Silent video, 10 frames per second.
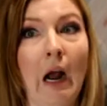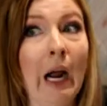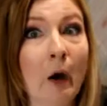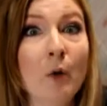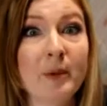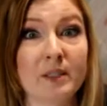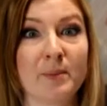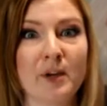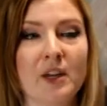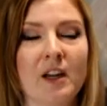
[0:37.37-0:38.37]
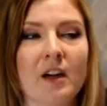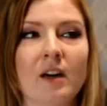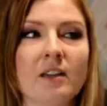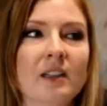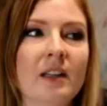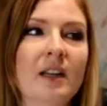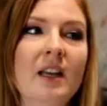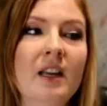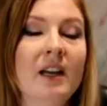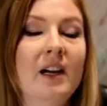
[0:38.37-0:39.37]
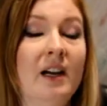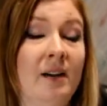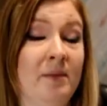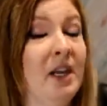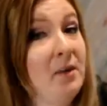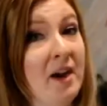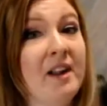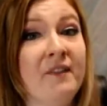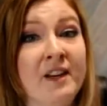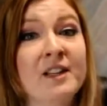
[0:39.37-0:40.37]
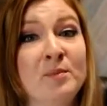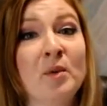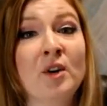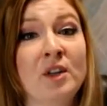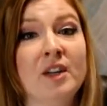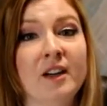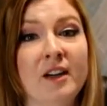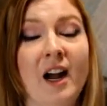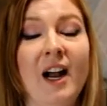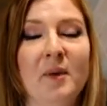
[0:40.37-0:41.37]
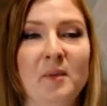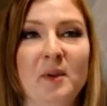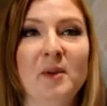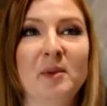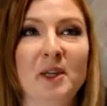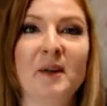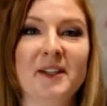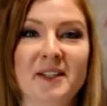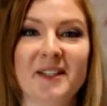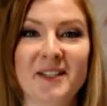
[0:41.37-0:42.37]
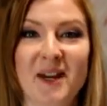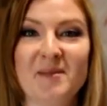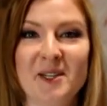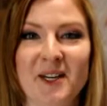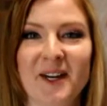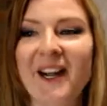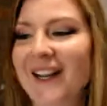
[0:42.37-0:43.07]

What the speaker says: I hope it's per year. Tell you what, if it is per year, I will be going 6 times a year.